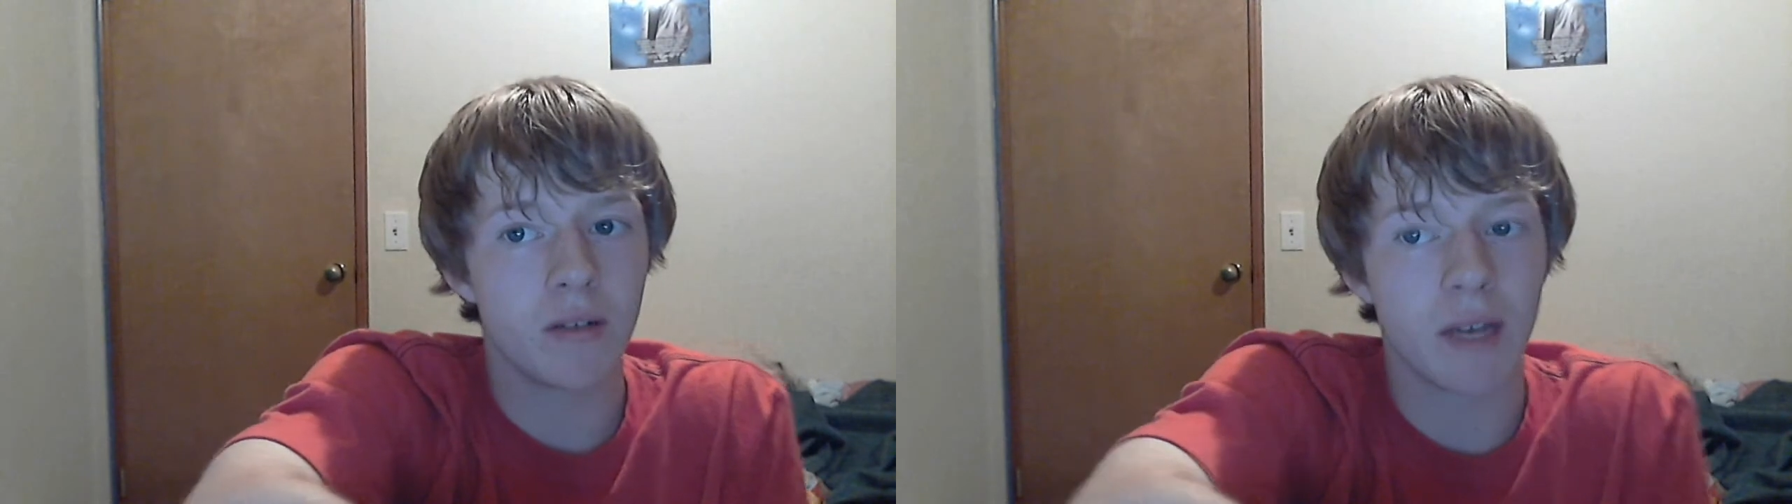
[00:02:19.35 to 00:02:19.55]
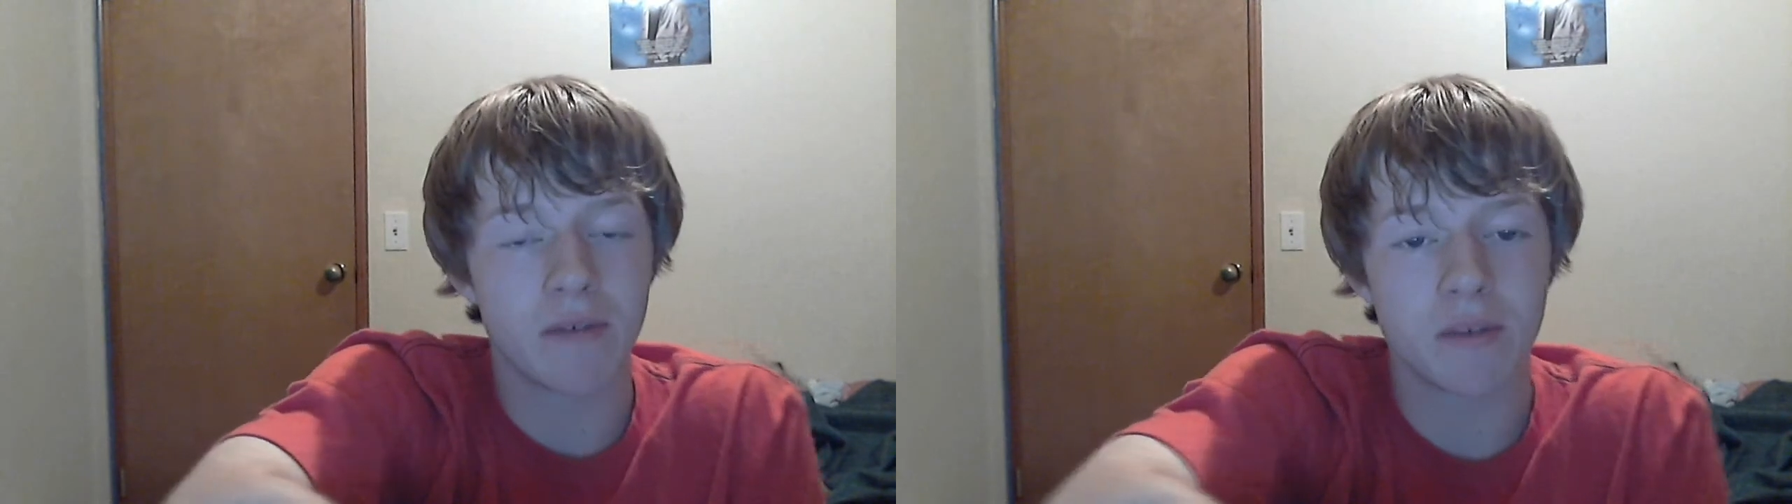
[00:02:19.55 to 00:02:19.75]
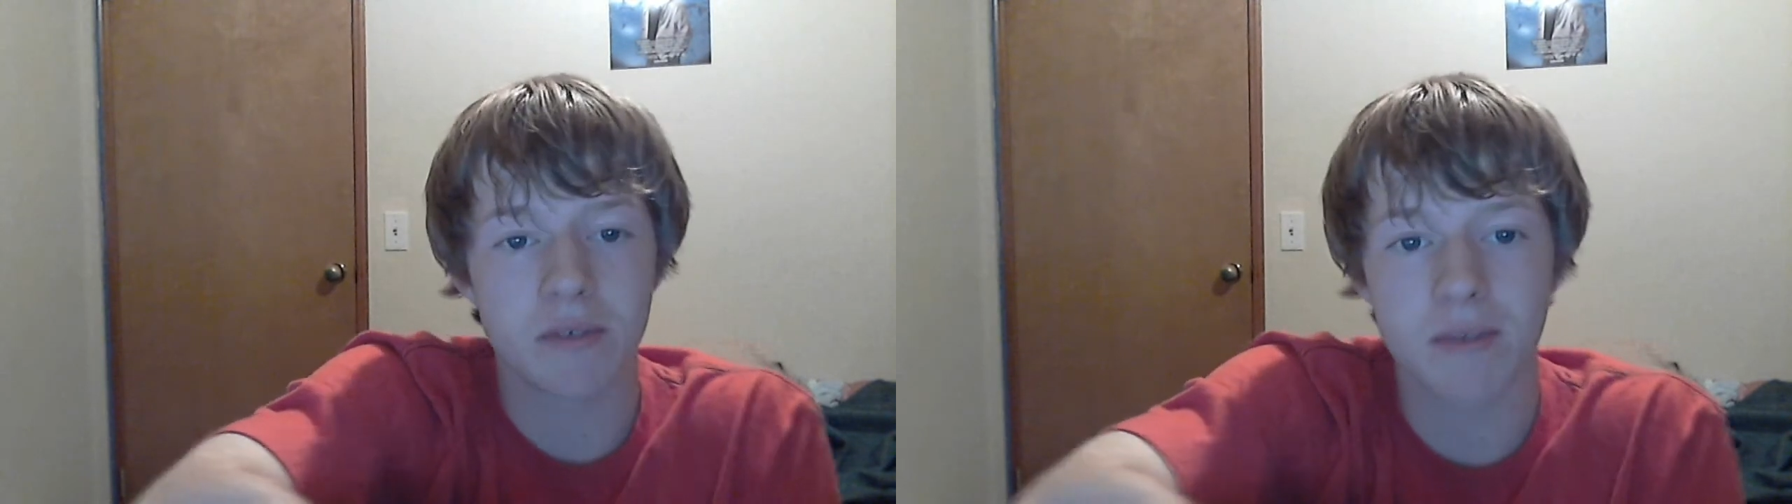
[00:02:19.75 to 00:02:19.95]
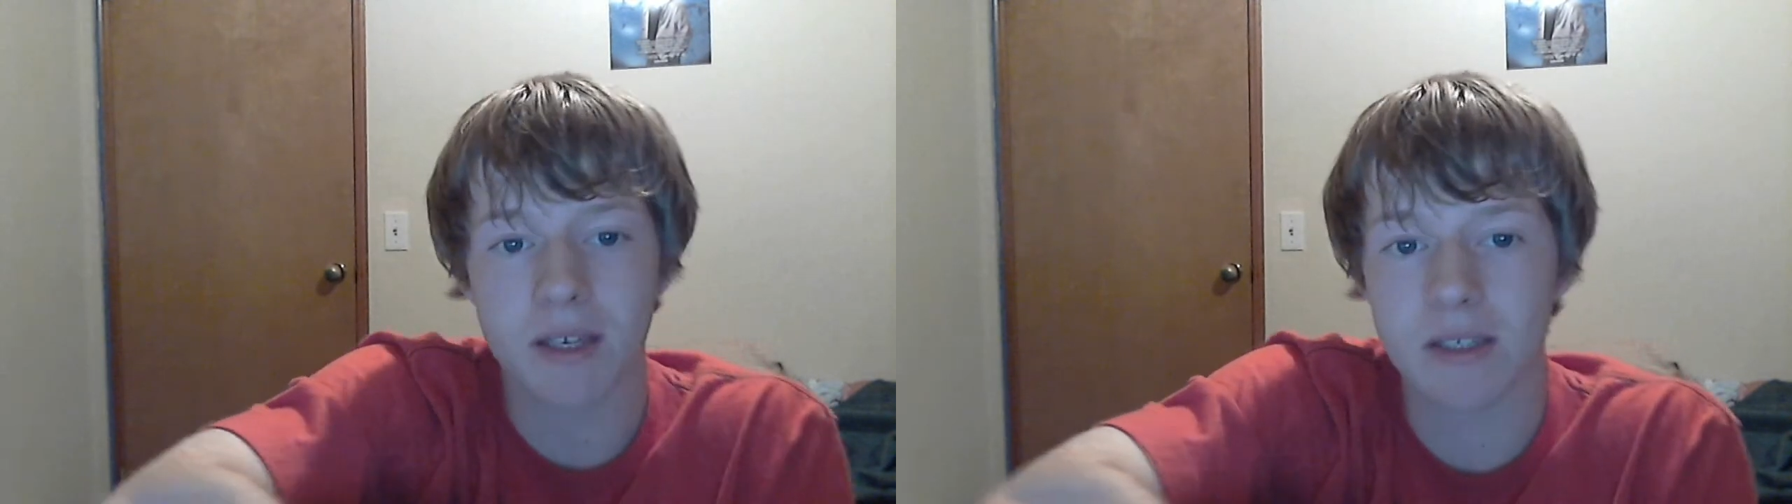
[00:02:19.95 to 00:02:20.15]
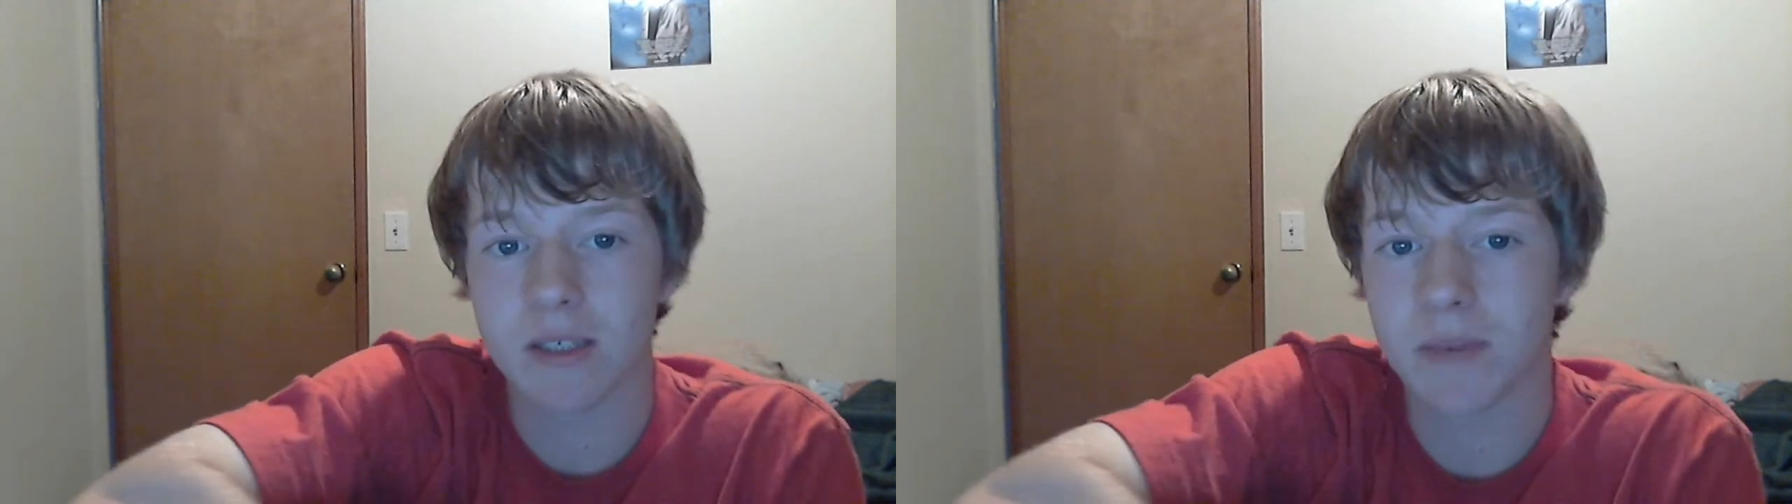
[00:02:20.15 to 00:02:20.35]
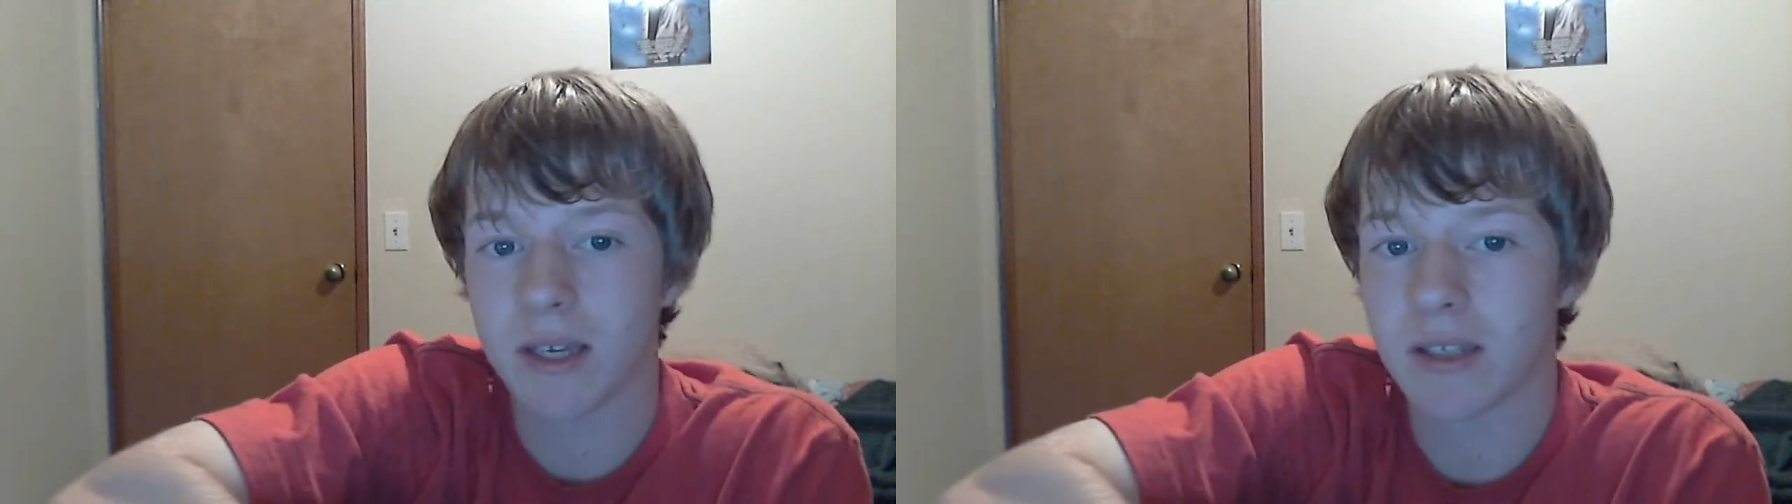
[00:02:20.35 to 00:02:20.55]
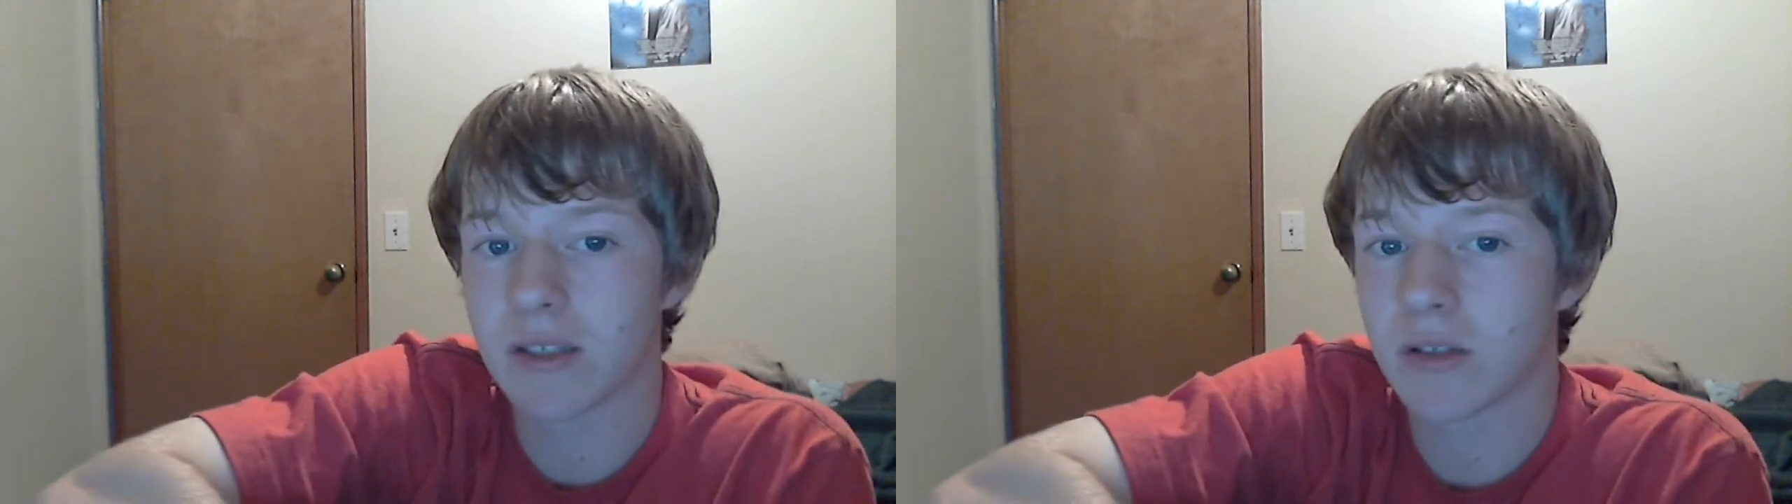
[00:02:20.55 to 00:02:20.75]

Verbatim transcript: live streaming some Ace of Spades